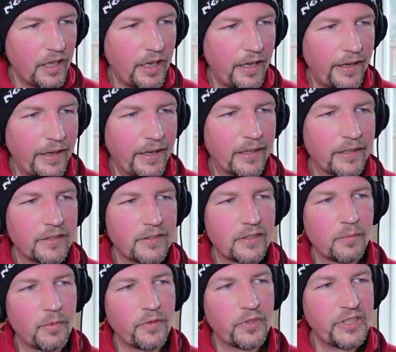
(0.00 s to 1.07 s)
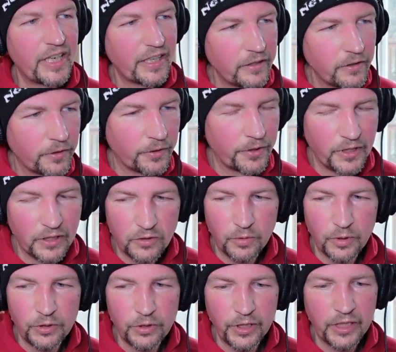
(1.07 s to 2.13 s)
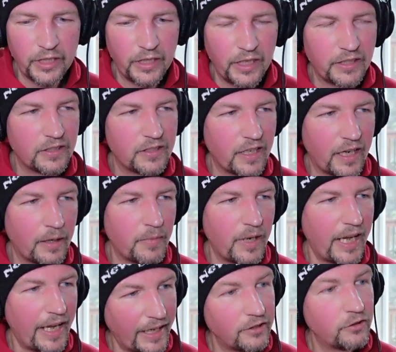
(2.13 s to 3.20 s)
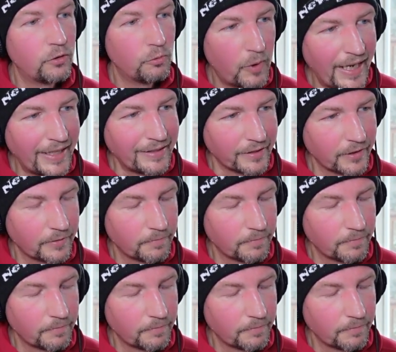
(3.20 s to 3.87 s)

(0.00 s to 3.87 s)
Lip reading: And some of the technical things we were doing at the time had to wait